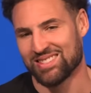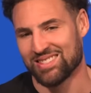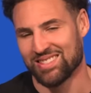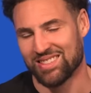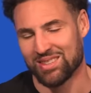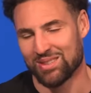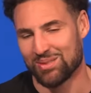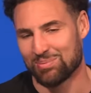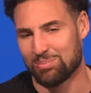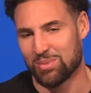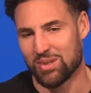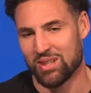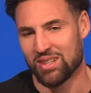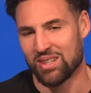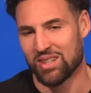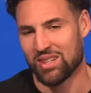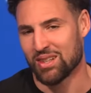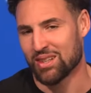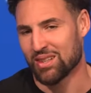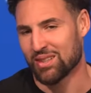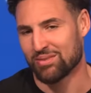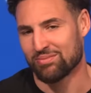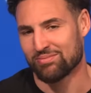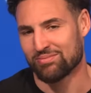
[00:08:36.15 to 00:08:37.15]
it's been,
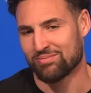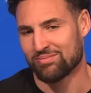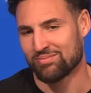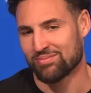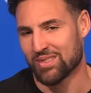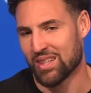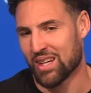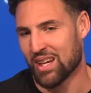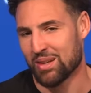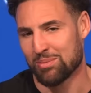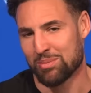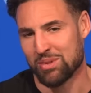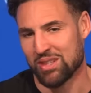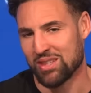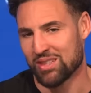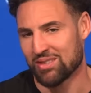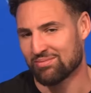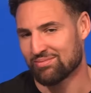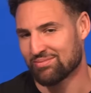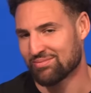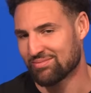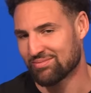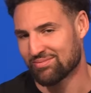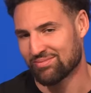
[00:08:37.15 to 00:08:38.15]
um, I
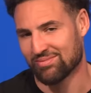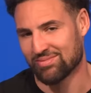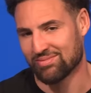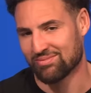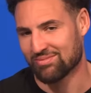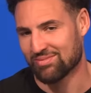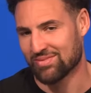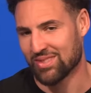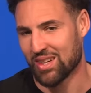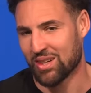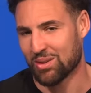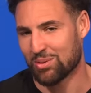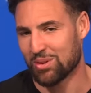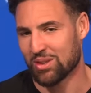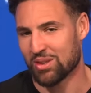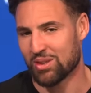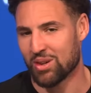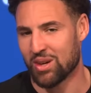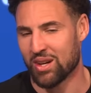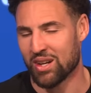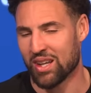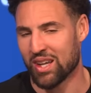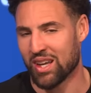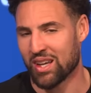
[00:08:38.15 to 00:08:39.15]
mean. I don't really
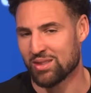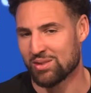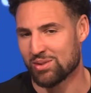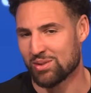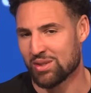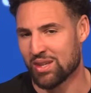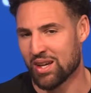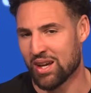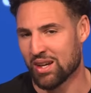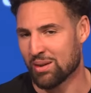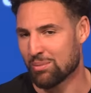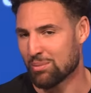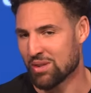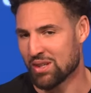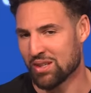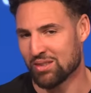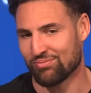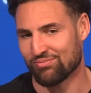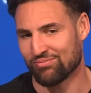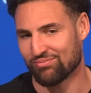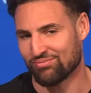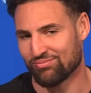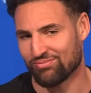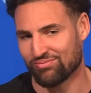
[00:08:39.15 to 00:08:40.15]
know how to answer that. I
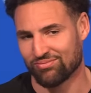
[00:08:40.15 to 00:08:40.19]
mean,